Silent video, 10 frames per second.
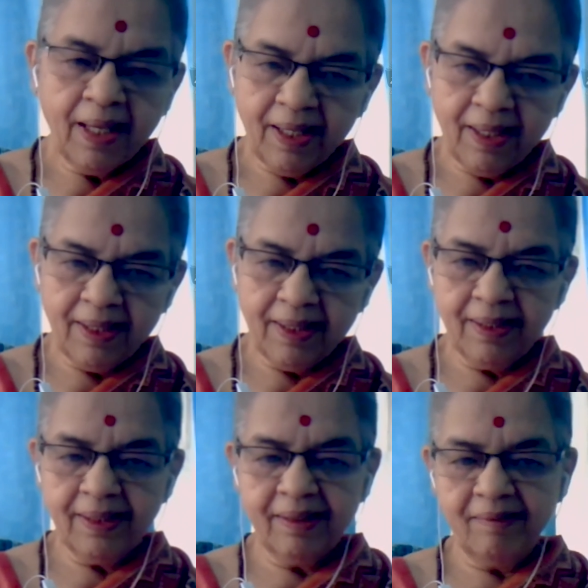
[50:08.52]

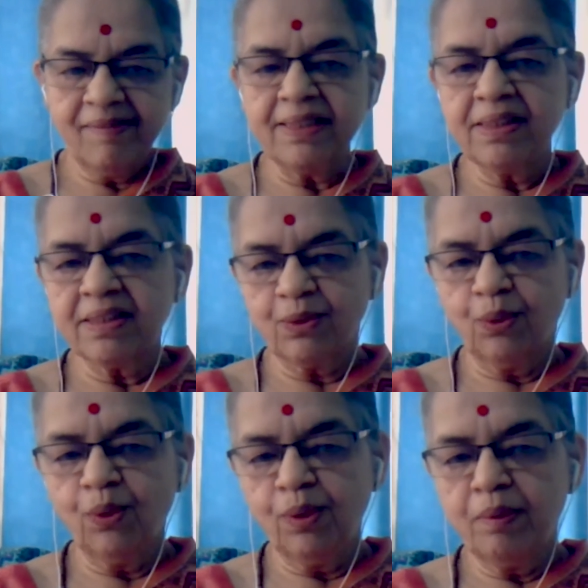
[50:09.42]
uh, one's
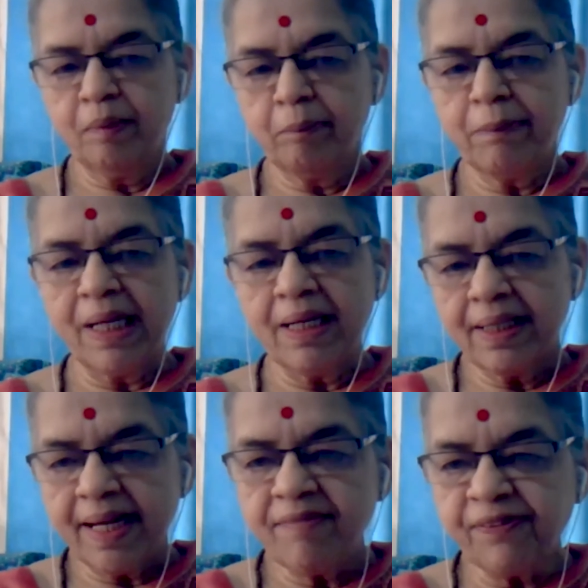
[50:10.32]
own bala
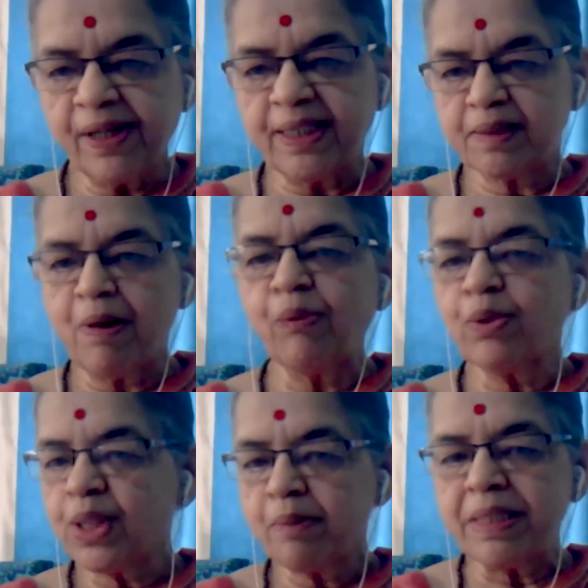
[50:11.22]
efforts.
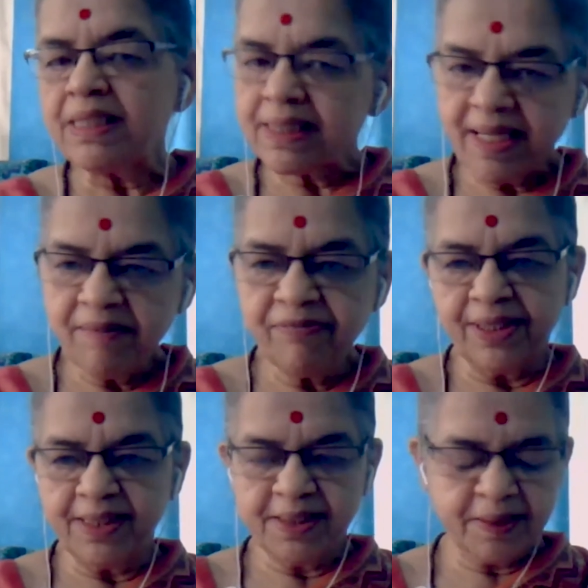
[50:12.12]
Paurusha means
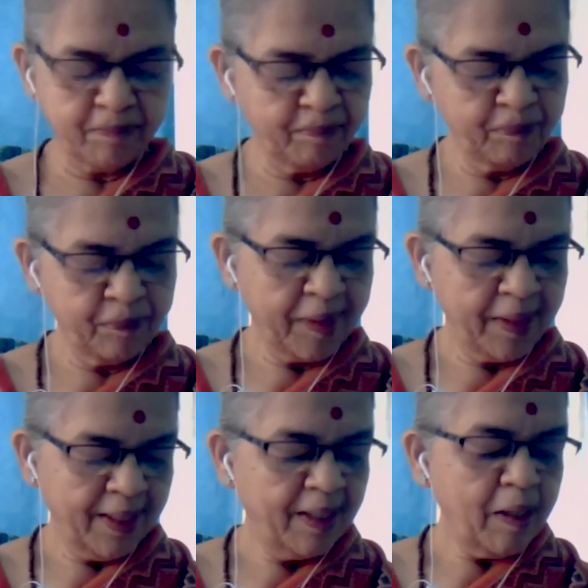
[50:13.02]
efforts.
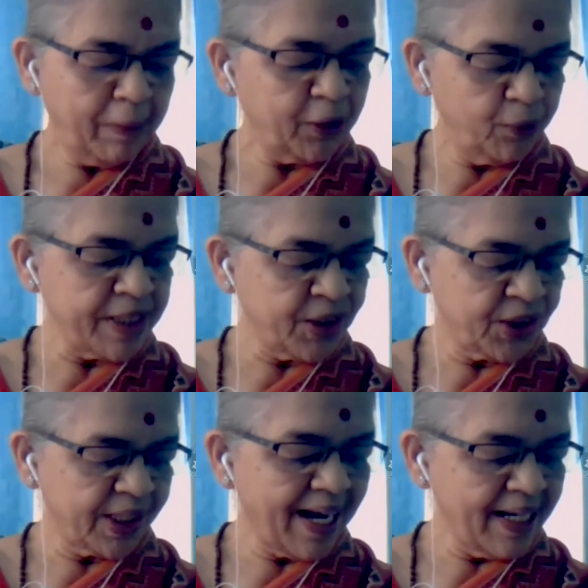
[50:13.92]
But to which
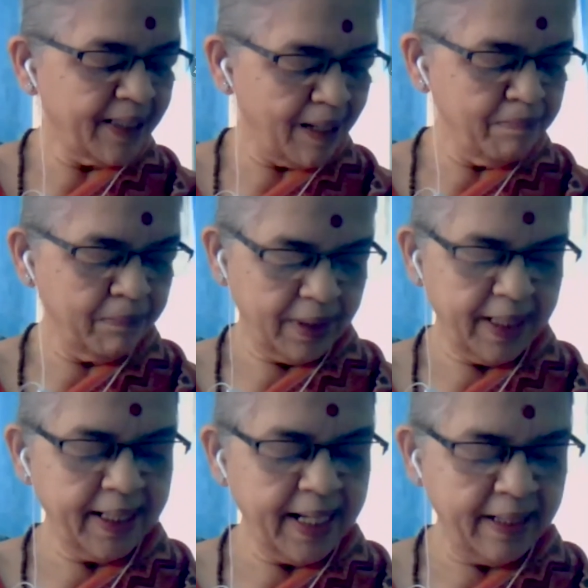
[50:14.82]
I'll come
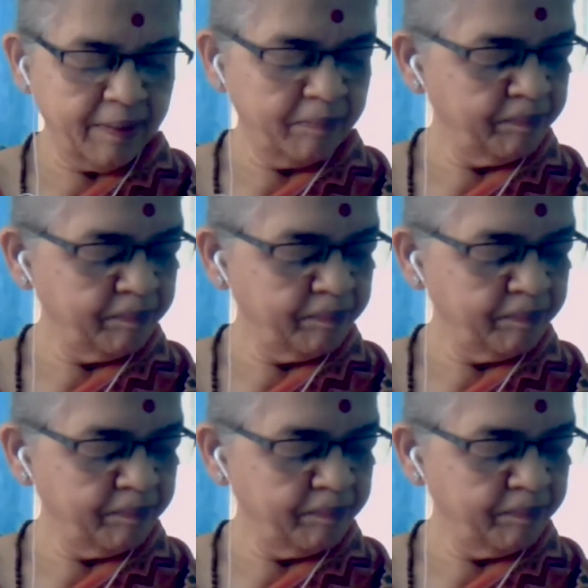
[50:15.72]
again.